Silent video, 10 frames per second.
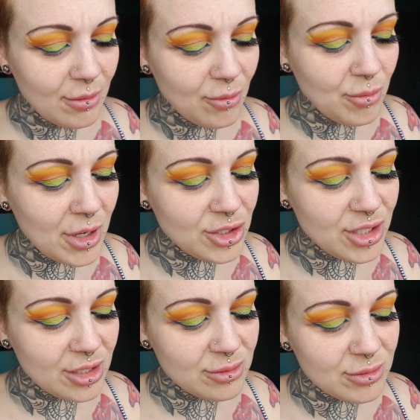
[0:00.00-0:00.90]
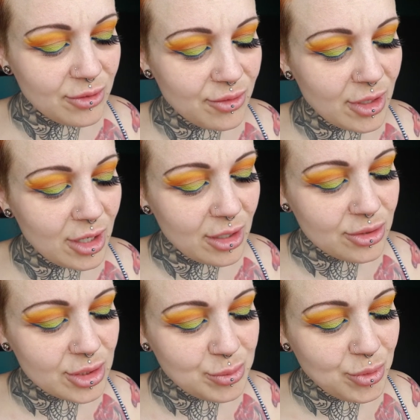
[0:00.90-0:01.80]
Wouldn't mind trying some different
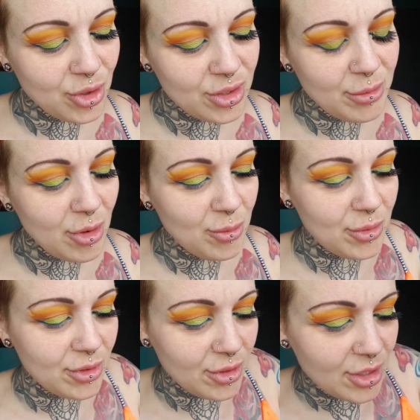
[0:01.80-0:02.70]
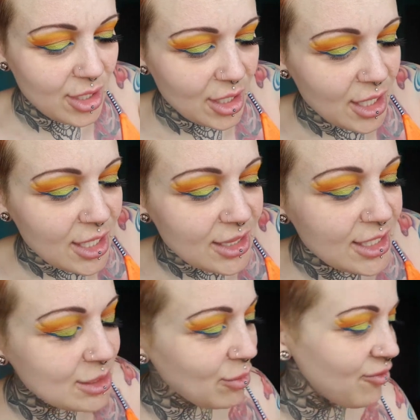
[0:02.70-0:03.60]
eyelashes, but at the moment
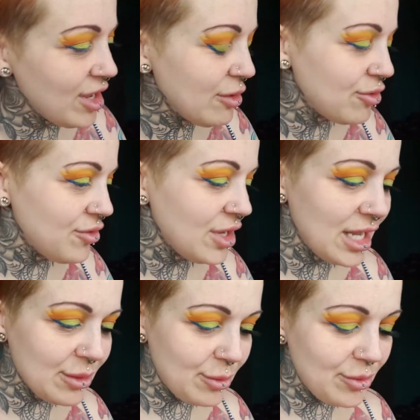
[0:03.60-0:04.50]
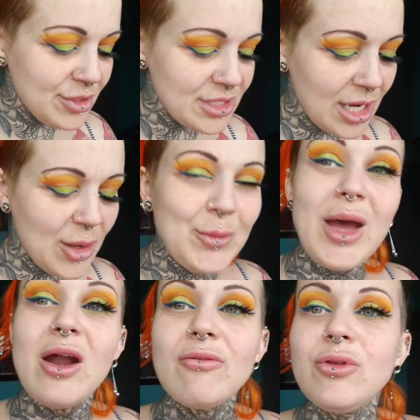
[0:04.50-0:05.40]
these are my favourite, and they're like the second
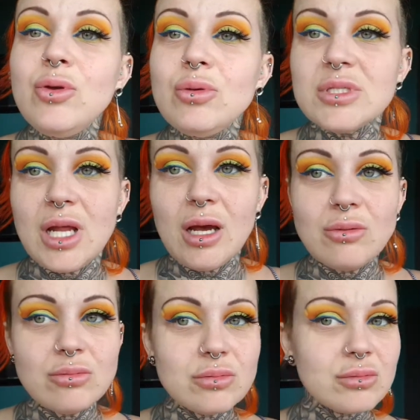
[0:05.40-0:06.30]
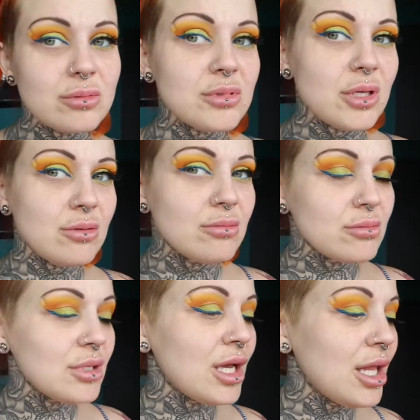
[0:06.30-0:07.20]
pair I've used now, so
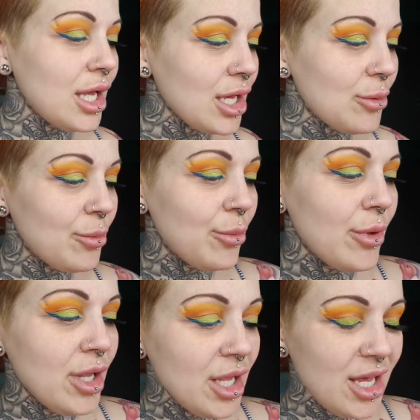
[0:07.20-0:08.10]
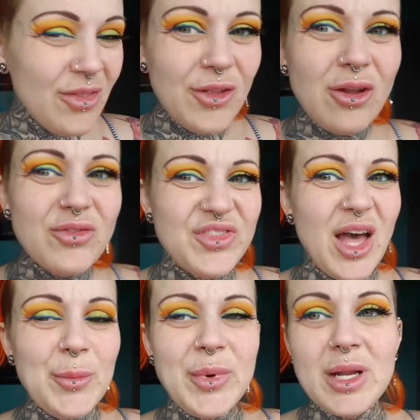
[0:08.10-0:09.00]
yeah, I like them. They're not
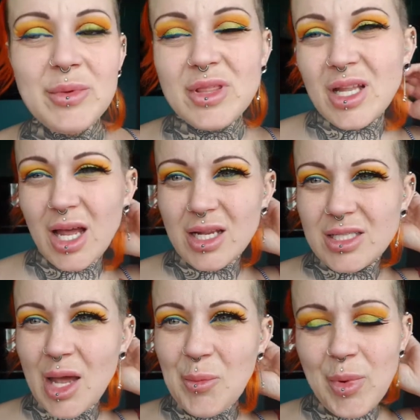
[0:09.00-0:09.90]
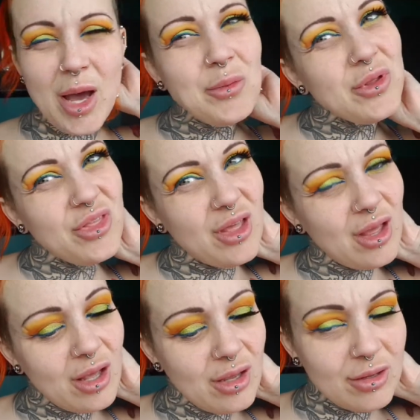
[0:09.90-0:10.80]
that bad. I mean, they're like £10, I
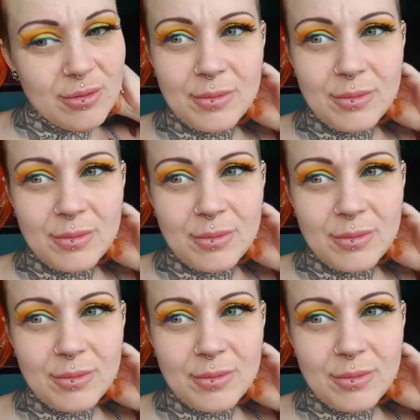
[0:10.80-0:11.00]
think.